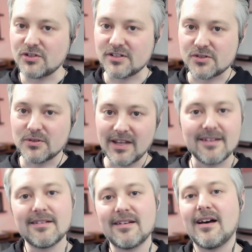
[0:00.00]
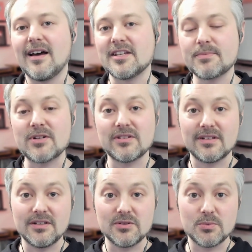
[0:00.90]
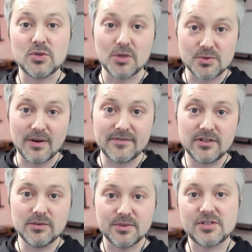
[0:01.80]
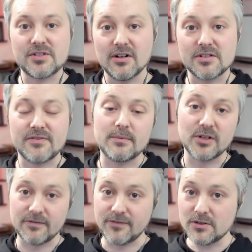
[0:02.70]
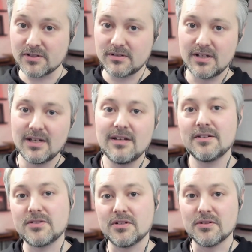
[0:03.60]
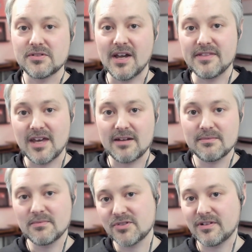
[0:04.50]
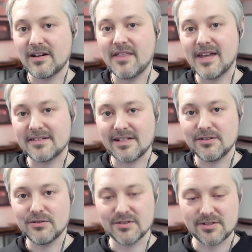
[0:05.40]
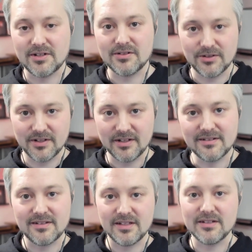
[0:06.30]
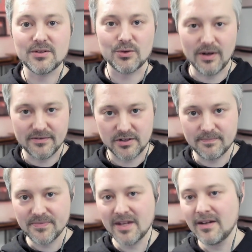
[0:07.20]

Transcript: suggest doing it, uh, especially the YouTube Shorts revenue, which starts February first. So sign that so that on that day you can start earning the revenue.